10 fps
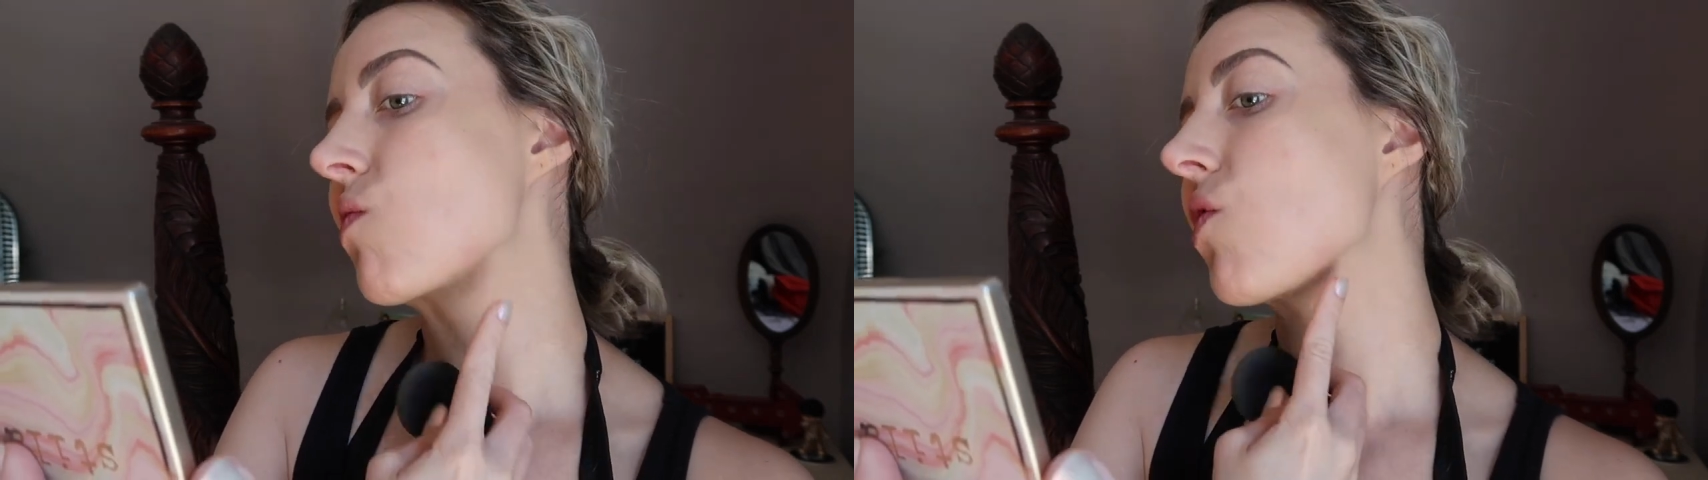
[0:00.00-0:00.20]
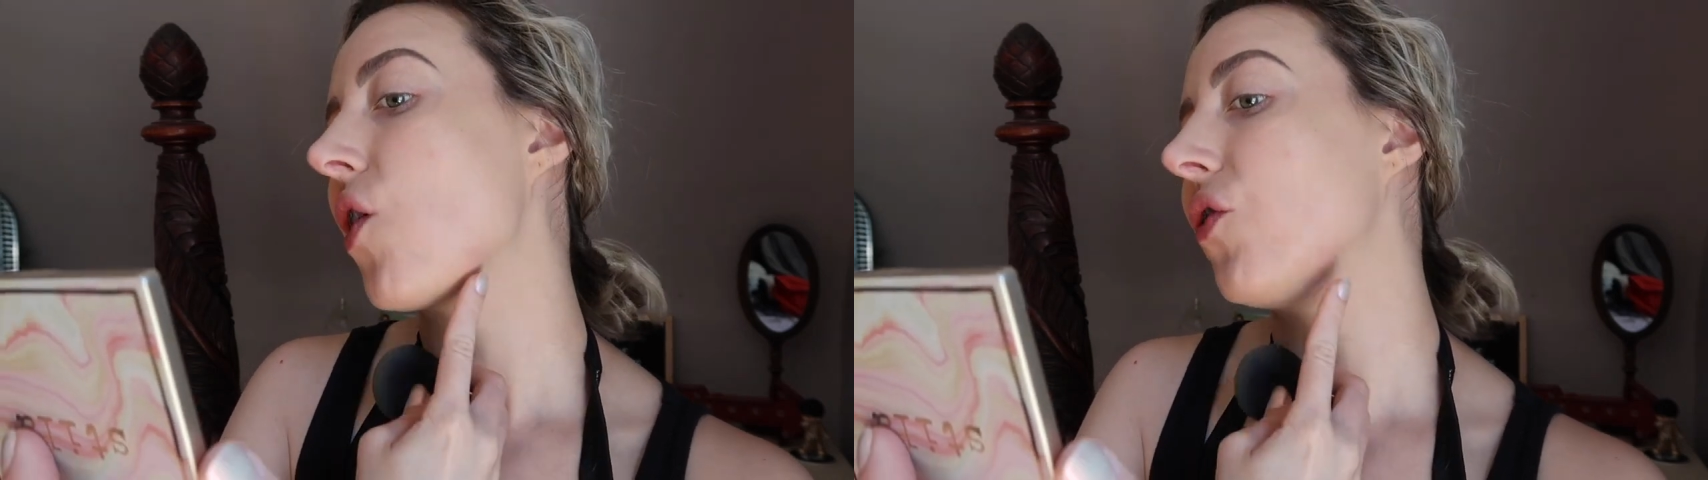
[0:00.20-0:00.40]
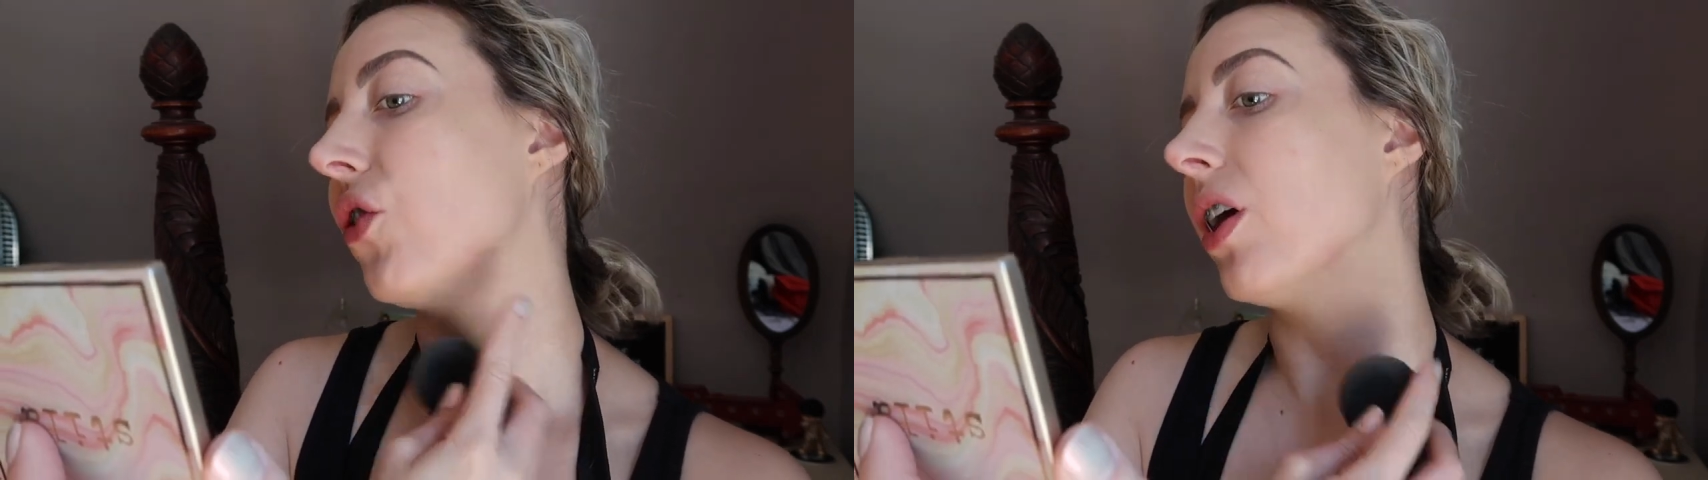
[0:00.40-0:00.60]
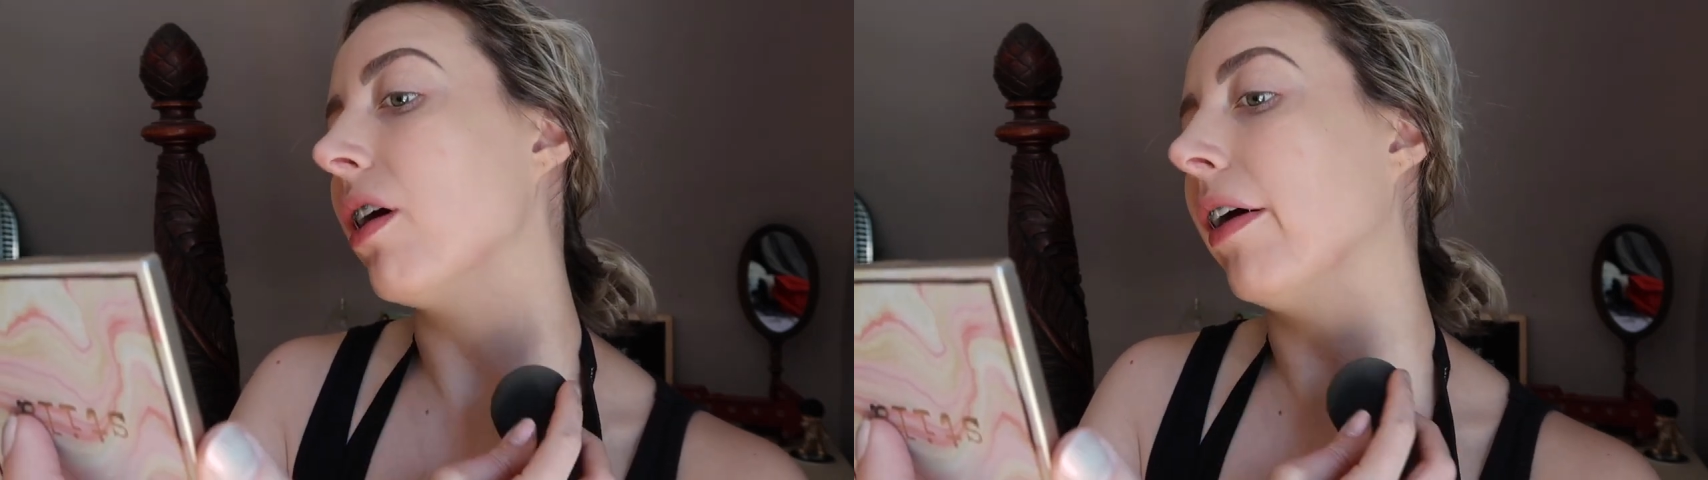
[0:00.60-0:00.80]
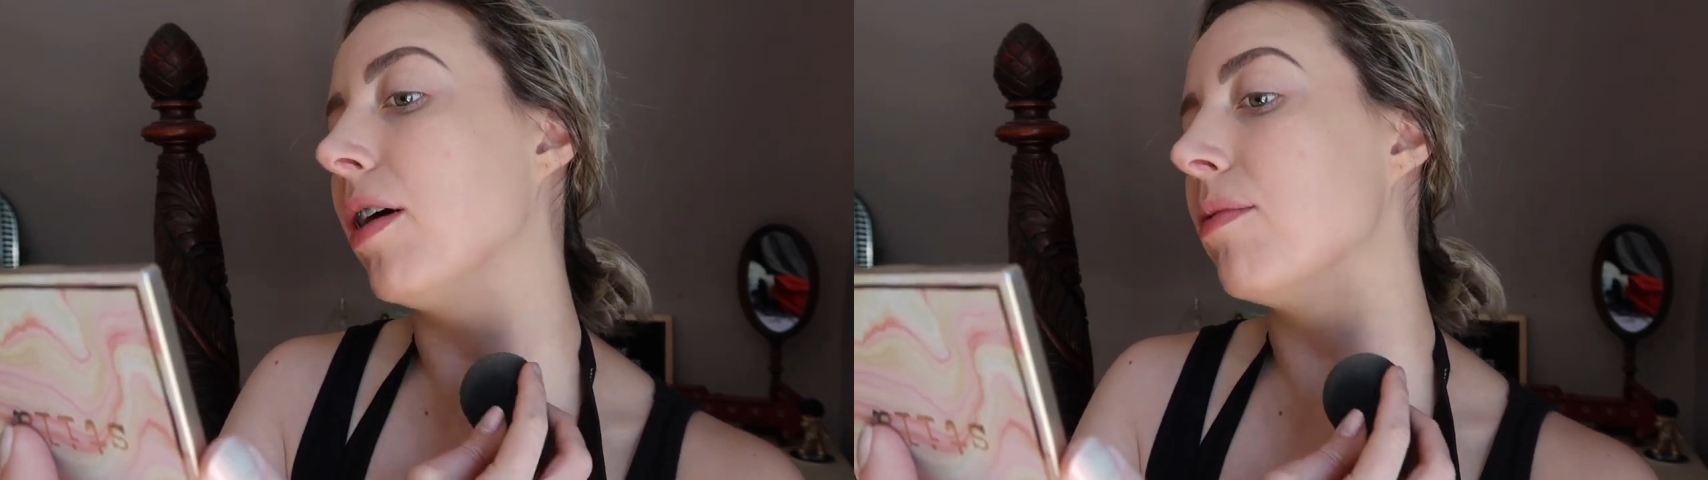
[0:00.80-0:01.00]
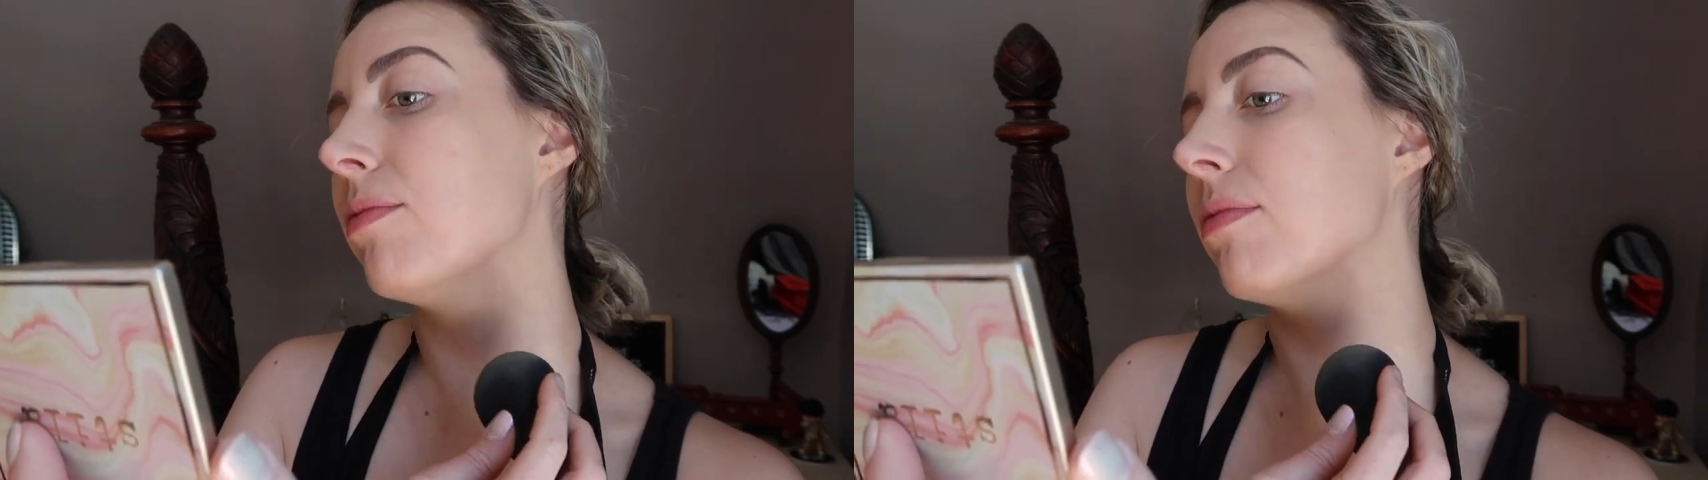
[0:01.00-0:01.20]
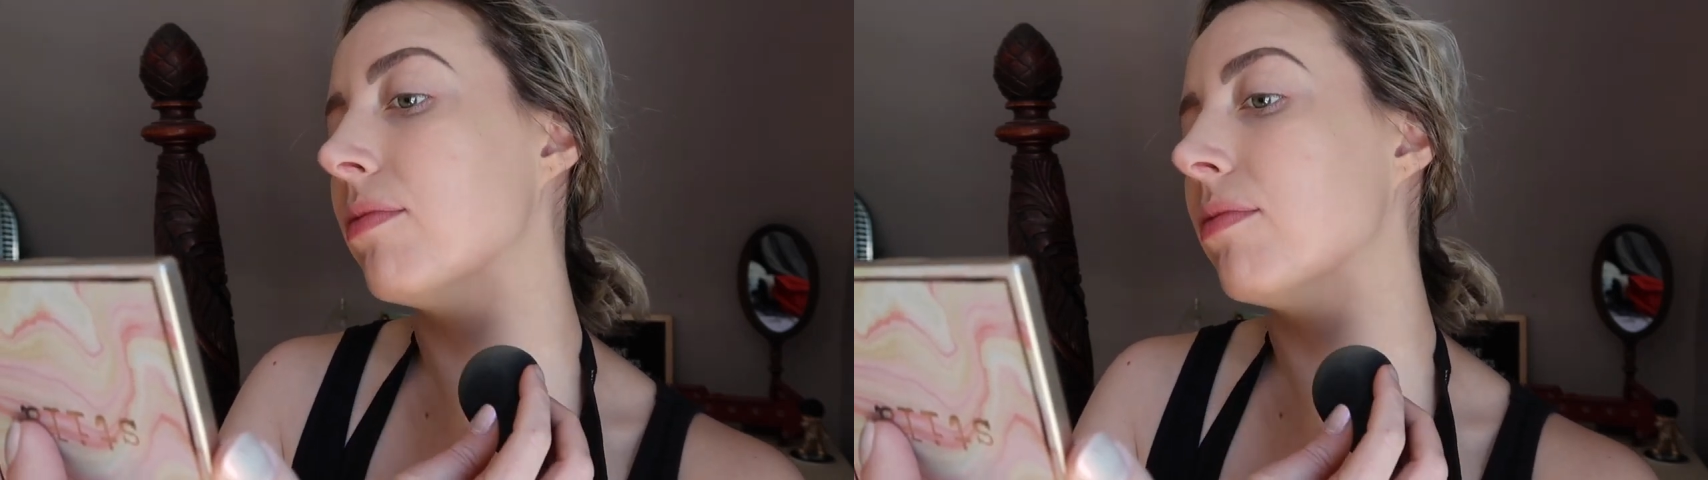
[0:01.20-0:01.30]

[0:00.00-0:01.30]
covering up